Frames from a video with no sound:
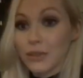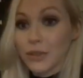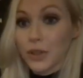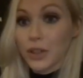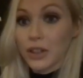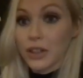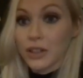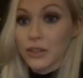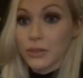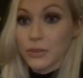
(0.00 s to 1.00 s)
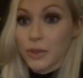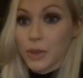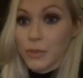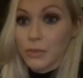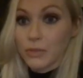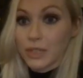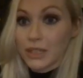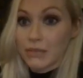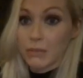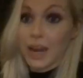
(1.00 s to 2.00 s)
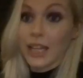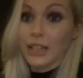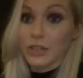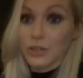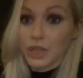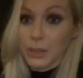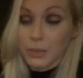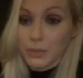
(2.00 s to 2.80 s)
for my industry.